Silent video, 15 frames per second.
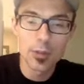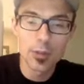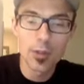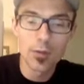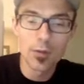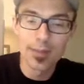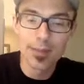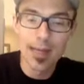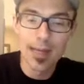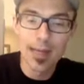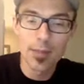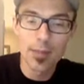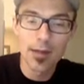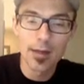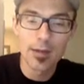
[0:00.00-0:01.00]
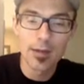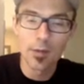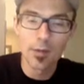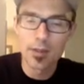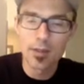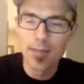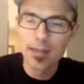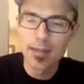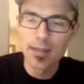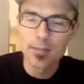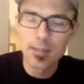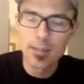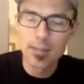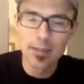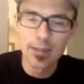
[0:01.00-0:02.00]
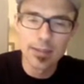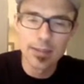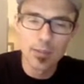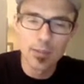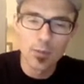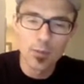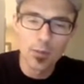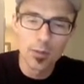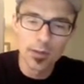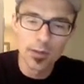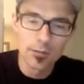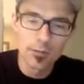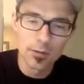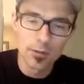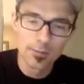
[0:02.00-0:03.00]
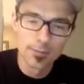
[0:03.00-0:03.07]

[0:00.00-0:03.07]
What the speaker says: be overlapping in order to make them seem a little bit more believable.